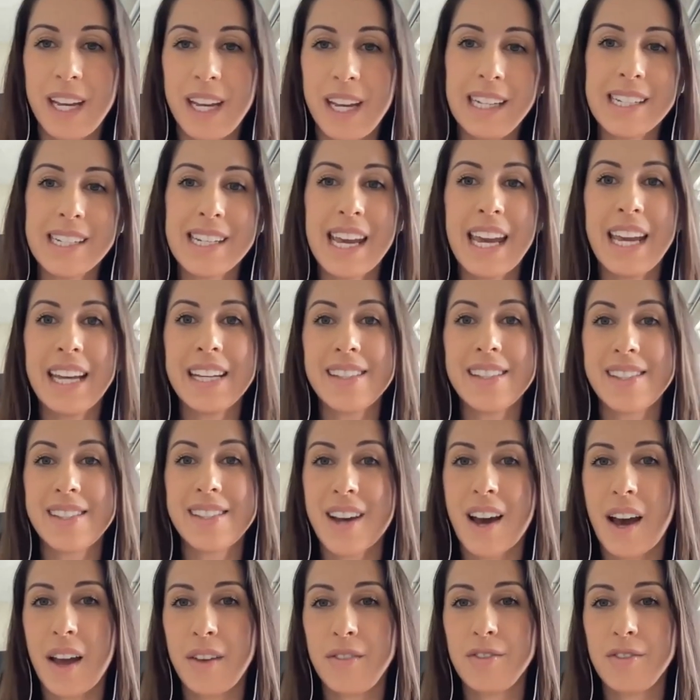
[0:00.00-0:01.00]
it takes
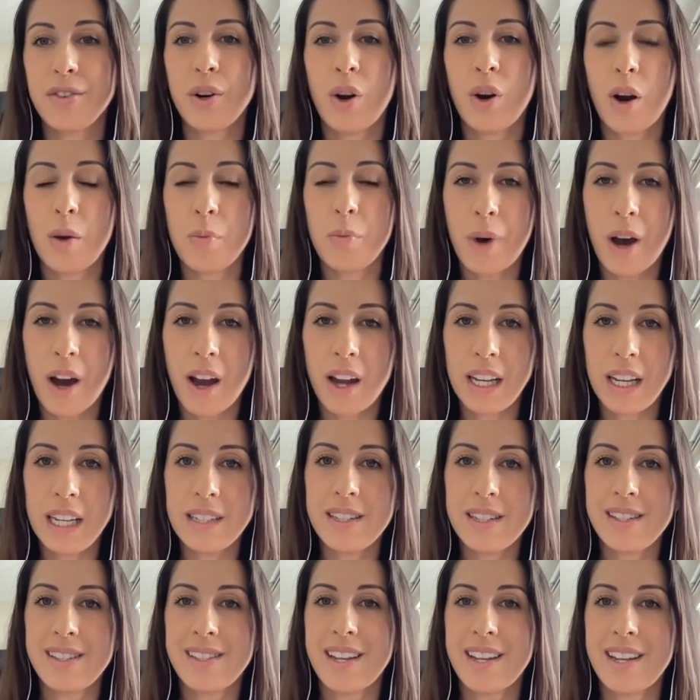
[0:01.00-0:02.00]
time for our body
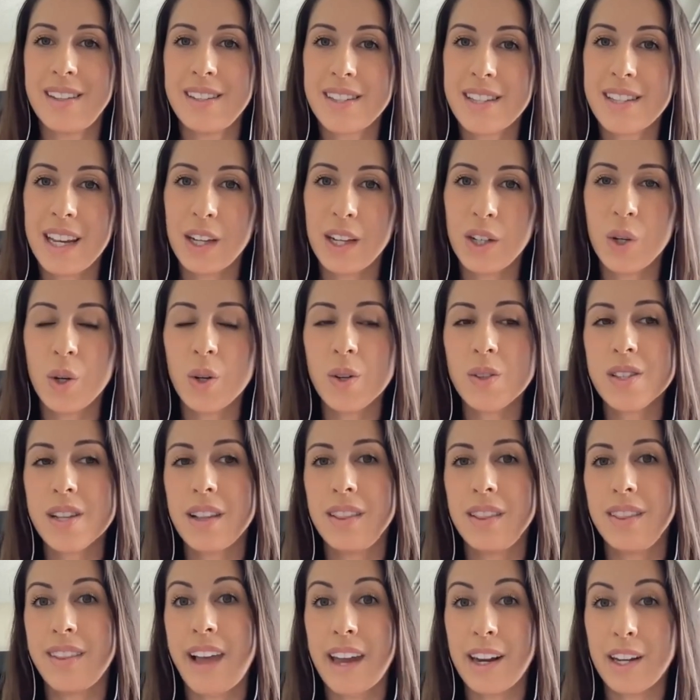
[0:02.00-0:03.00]
to send signals
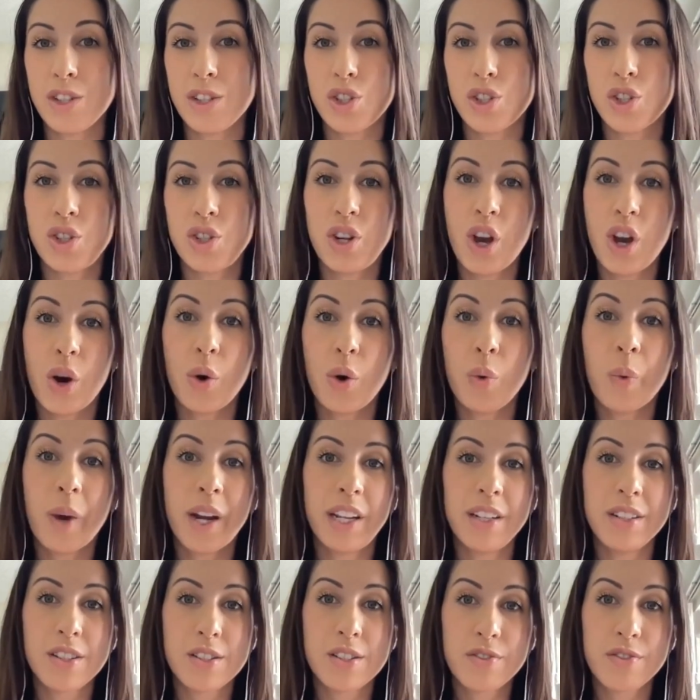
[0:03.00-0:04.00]
and let us know
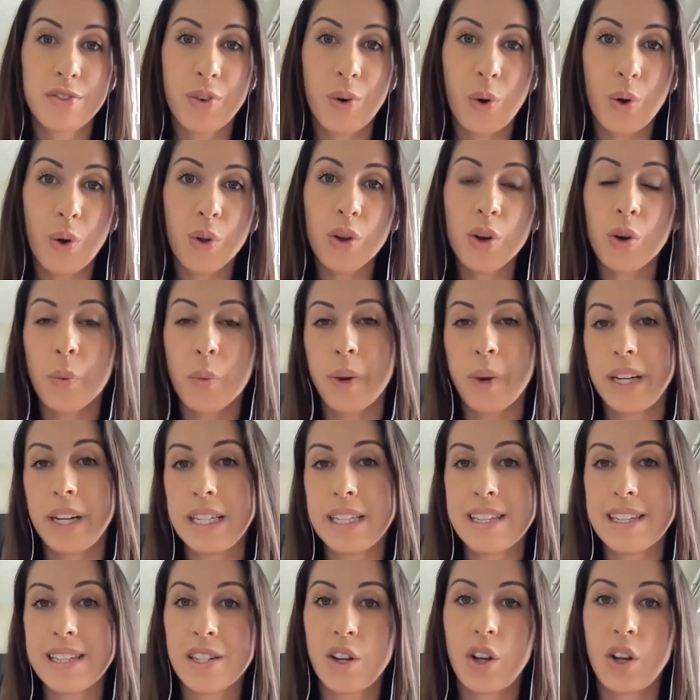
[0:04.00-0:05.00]
when it's full or when
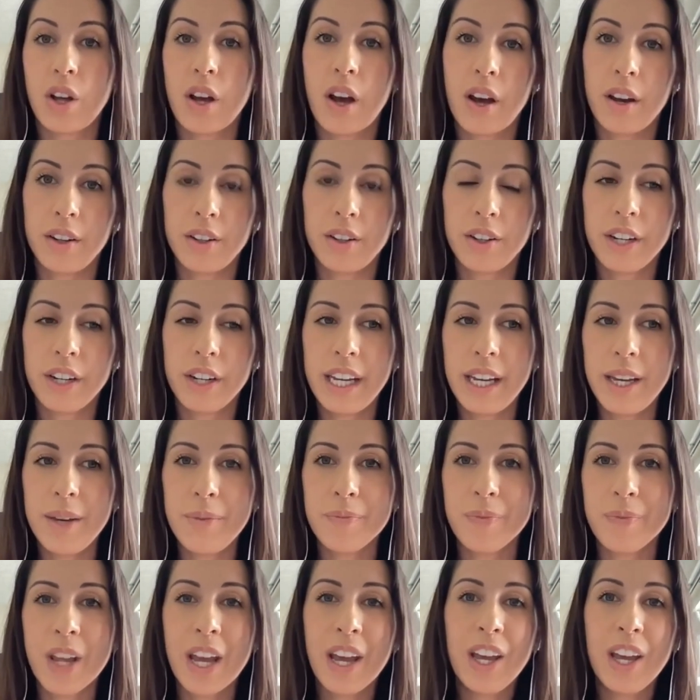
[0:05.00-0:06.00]
it's still
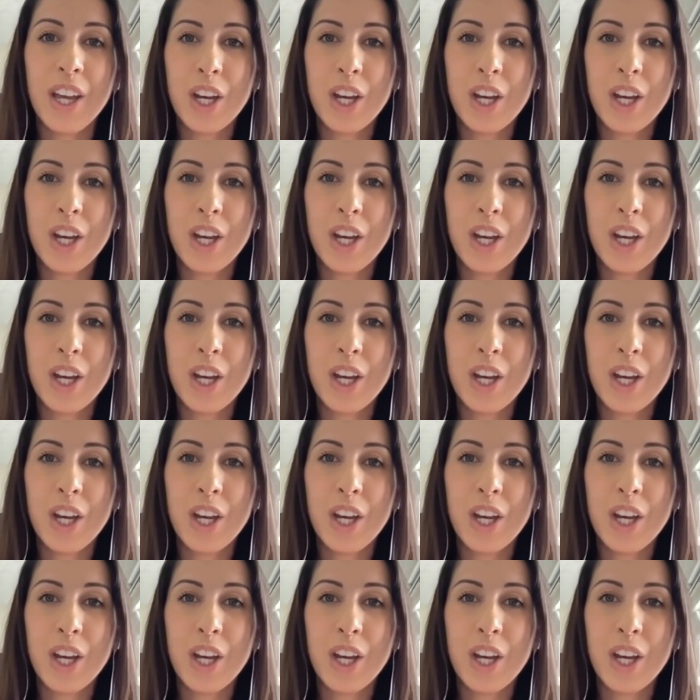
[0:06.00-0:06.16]
hungry,